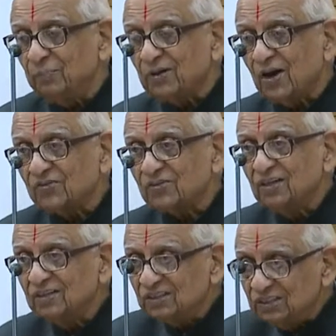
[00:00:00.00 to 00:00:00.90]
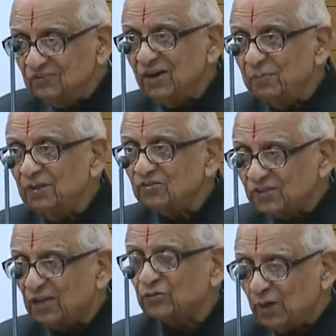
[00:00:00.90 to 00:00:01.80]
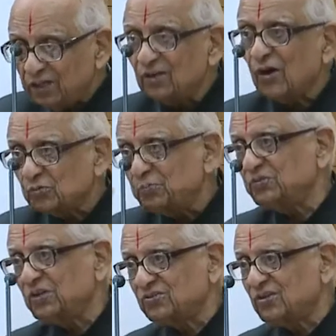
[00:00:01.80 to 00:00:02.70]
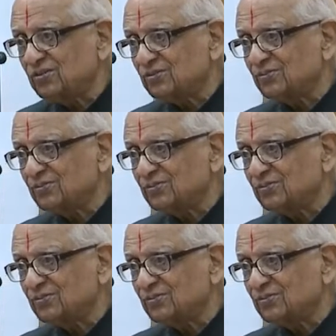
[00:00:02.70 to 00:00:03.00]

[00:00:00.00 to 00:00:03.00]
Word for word: Because Shiva means saturated auspiciousness.